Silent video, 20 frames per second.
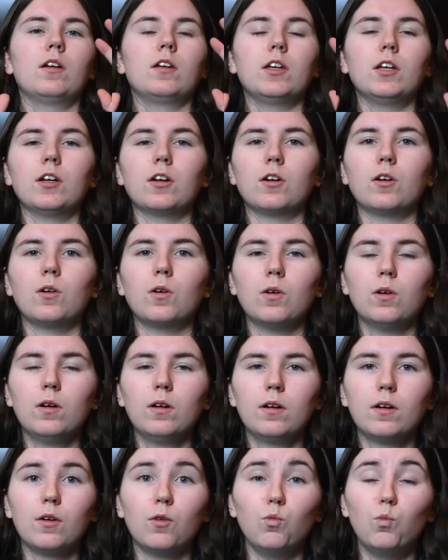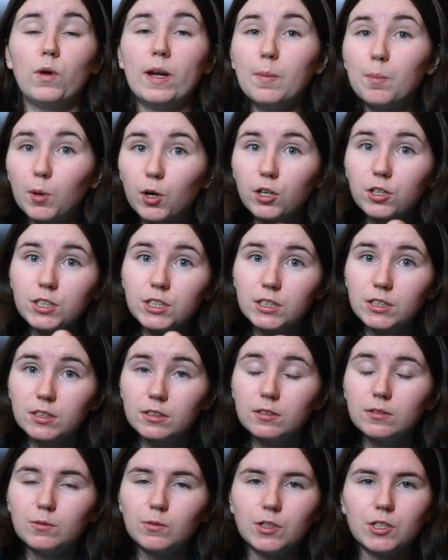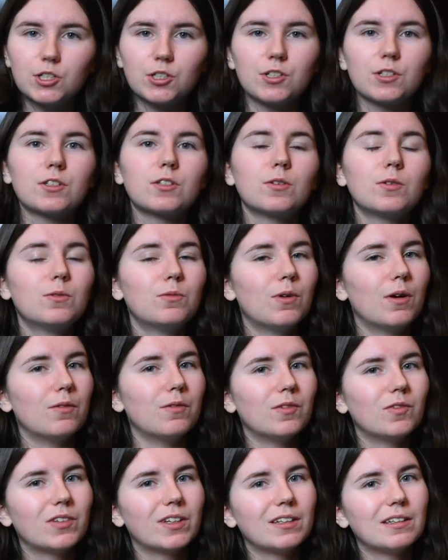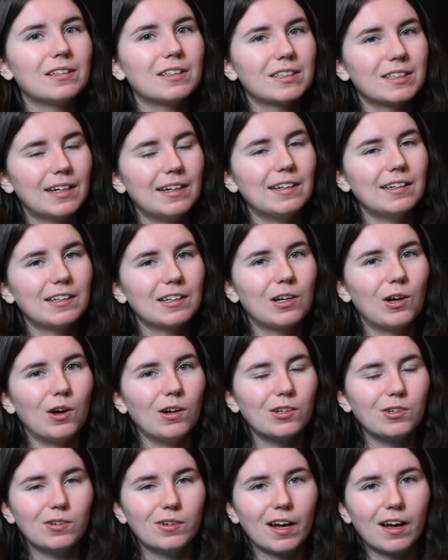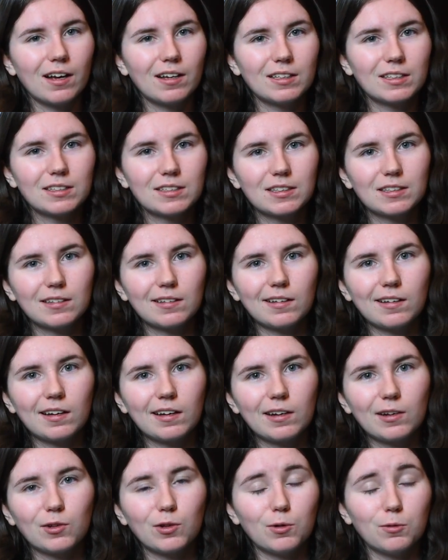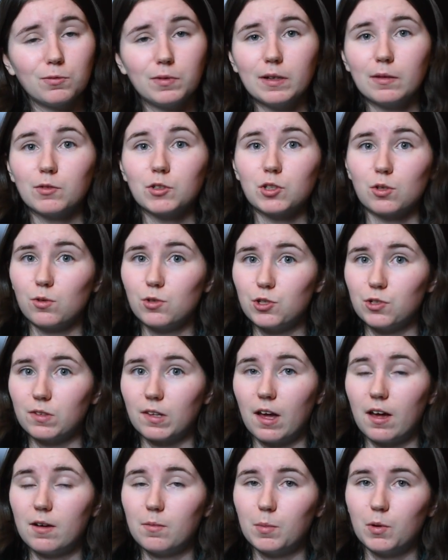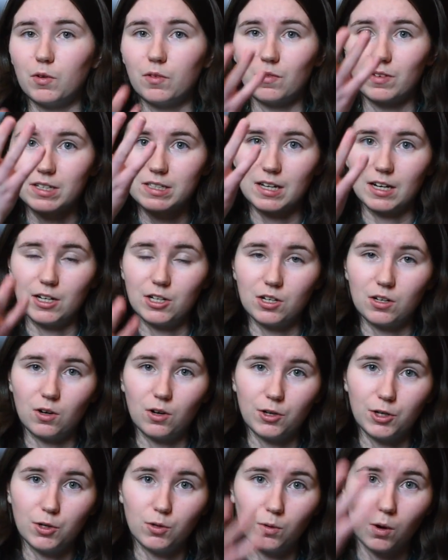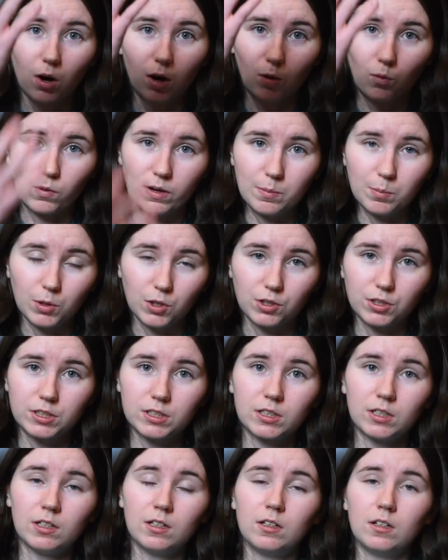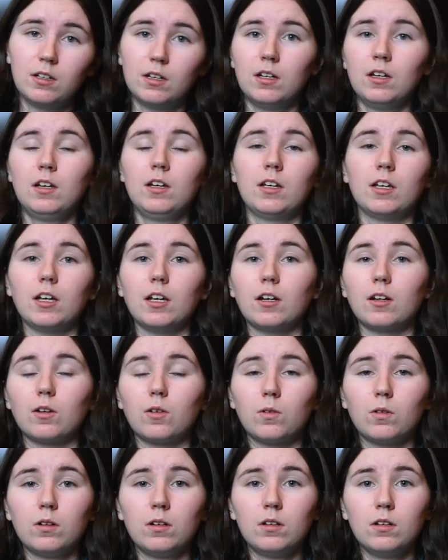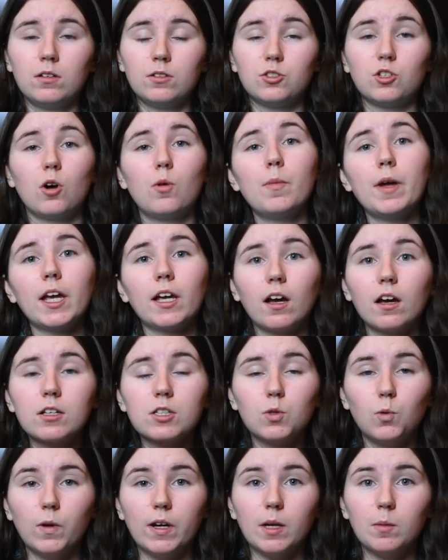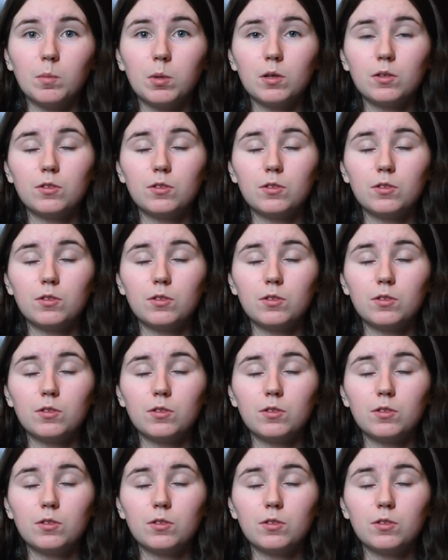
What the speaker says: You know, weepers, which is what we've decided to call you guys. I don't know if we ever told you that, but we've decided to call you our weepers. You know, don't make us weep.